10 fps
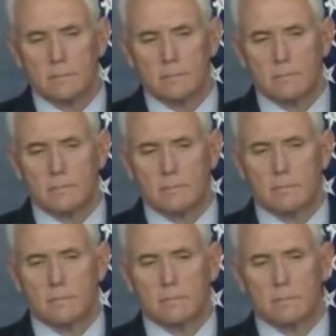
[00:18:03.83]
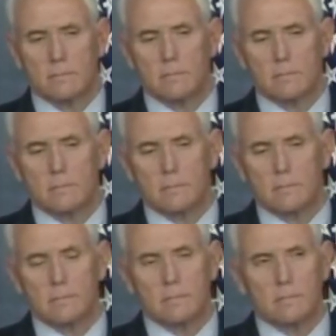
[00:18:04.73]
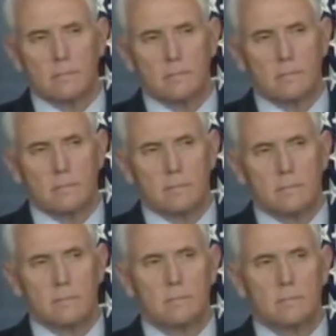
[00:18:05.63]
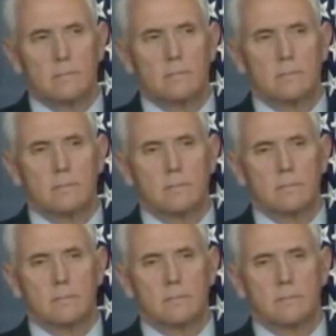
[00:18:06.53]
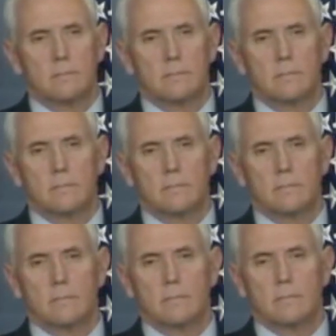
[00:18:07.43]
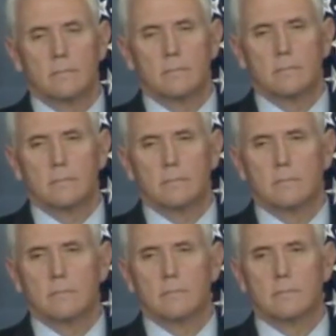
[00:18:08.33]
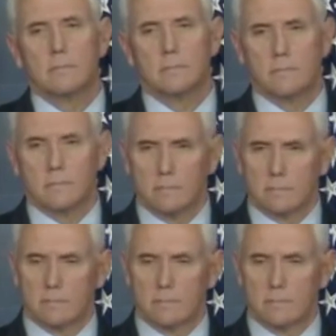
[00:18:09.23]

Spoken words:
(not speaking)